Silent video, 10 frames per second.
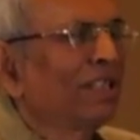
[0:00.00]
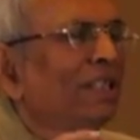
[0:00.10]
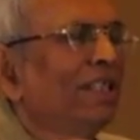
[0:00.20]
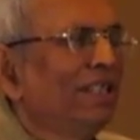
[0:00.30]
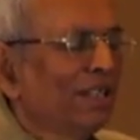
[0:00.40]
the
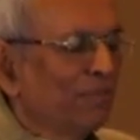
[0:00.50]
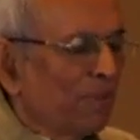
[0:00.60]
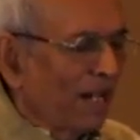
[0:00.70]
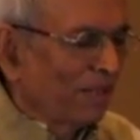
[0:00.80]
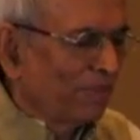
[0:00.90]
Indian
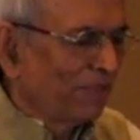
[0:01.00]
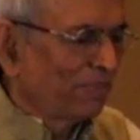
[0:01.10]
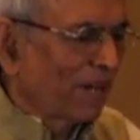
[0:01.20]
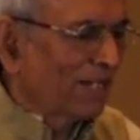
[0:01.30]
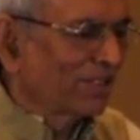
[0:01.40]

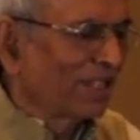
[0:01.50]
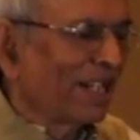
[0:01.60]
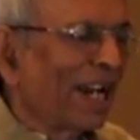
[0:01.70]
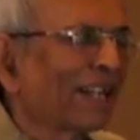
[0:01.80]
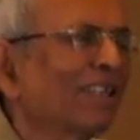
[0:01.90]
Parliament passed
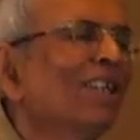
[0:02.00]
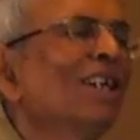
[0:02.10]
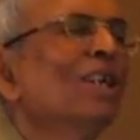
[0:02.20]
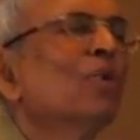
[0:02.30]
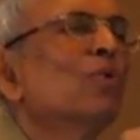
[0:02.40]
an act
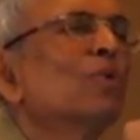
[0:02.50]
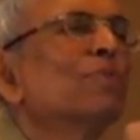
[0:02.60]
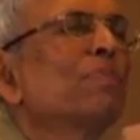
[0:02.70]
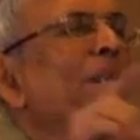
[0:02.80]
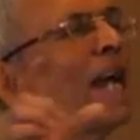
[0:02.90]

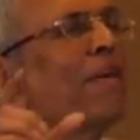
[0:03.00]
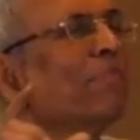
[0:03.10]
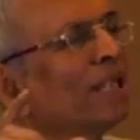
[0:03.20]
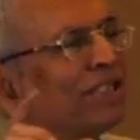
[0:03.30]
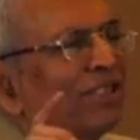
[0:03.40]
whose
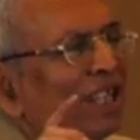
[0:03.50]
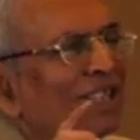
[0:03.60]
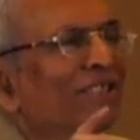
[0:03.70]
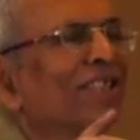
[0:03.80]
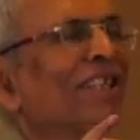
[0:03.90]
preamble
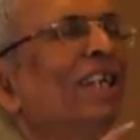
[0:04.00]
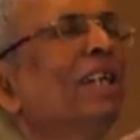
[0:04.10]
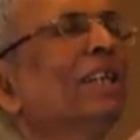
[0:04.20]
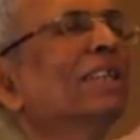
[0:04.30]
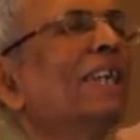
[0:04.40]
says
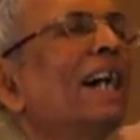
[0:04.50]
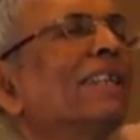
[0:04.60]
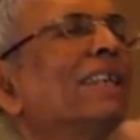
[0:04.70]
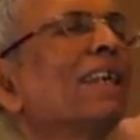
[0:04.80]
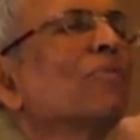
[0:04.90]

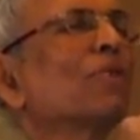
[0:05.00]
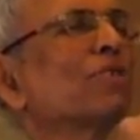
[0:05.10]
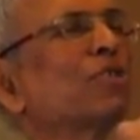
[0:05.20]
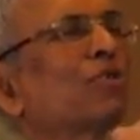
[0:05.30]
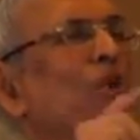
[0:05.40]
that there was
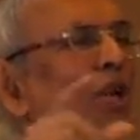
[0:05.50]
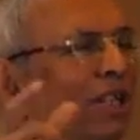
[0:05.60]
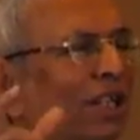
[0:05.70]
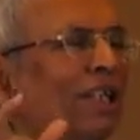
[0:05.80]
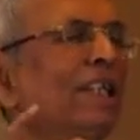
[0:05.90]

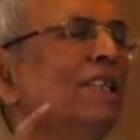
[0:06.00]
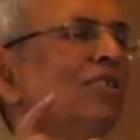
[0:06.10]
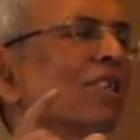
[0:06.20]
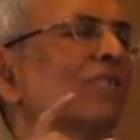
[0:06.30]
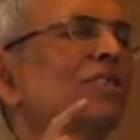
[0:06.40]
historical
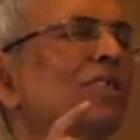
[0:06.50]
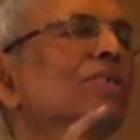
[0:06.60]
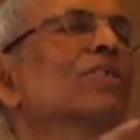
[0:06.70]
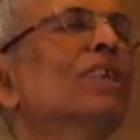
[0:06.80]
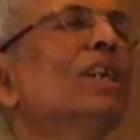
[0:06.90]

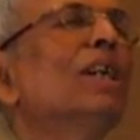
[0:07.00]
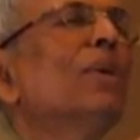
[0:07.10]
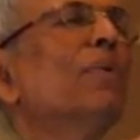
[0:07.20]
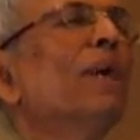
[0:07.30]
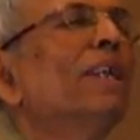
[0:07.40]
injustice
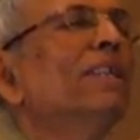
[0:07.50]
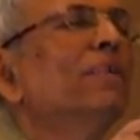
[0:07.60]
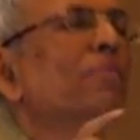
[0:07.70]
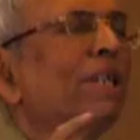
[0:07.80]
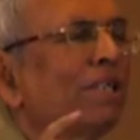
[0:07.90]
when the
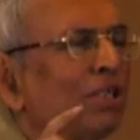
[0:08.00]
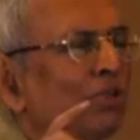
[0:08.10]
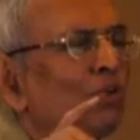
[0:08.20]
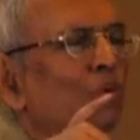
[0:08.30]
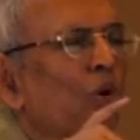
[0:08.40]
British
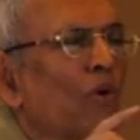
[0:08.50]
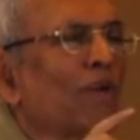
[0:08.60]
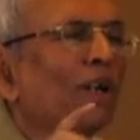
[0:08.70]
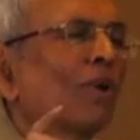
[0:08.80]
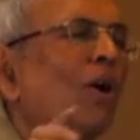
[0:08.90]
took
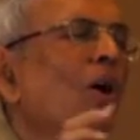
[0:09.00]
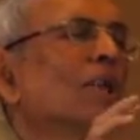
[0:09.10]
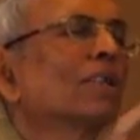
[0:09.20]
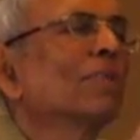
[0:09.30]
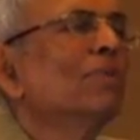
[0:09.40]
over
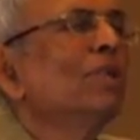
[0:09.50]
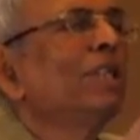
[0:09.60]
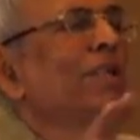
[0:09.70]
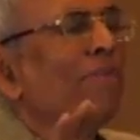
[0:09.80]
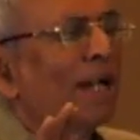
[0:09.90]
all
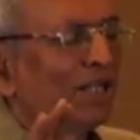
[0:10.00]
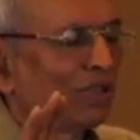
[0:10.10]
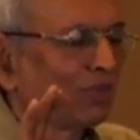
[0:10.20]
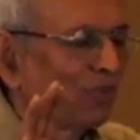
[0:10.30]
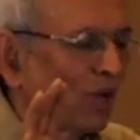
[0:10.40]
community
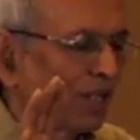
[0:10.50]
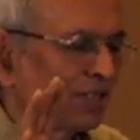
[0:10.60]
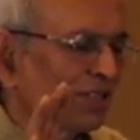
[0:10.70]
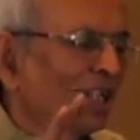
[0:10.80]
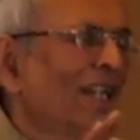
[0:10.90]
managed
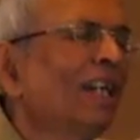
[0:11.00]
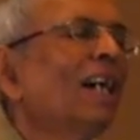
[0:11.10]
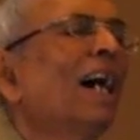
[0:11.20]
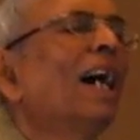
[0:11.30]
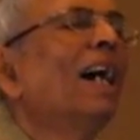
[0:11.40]
forests
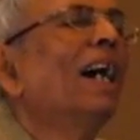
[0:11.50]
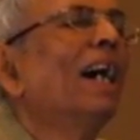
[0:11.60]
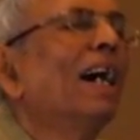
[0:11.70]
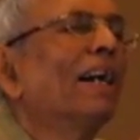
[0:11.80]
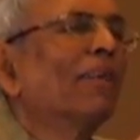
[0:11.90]

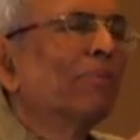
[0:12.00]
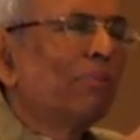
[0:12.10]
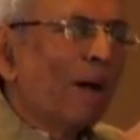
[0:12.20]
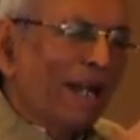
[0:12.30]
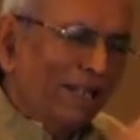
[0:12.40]

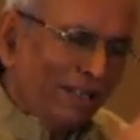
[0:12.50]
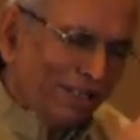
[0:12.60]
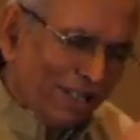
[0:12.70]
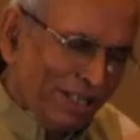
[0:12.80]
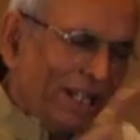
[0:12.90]
by
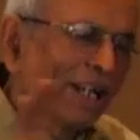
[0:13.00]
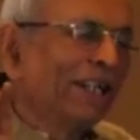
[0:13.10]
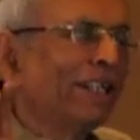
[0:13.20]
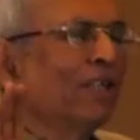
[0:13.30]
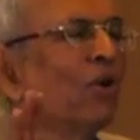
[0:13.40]

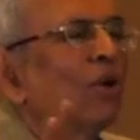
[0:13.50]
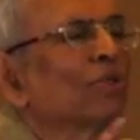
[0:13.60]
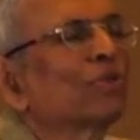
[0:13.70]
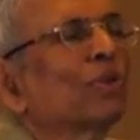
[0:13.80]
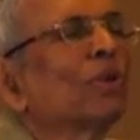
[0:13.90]
denigrating
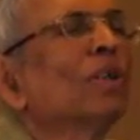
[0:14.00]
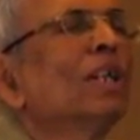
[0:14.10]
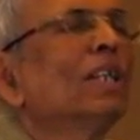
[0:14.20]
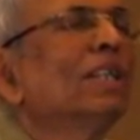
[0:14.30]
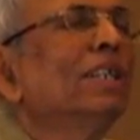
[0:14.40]
also
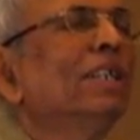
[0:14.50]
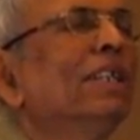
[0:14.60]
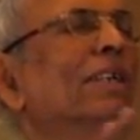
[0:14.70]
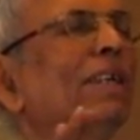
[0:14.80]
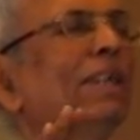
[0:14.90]
the